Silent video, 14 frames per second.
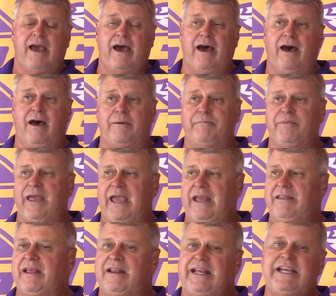
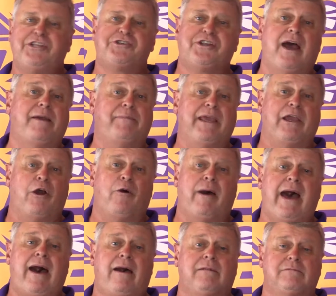And that each time they go
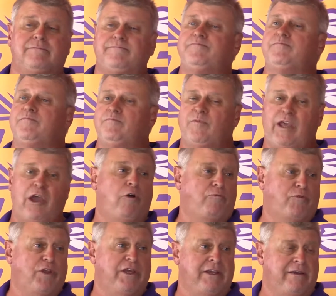out, they
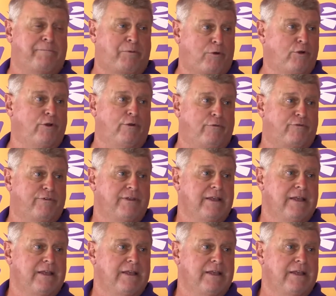hopefully improve.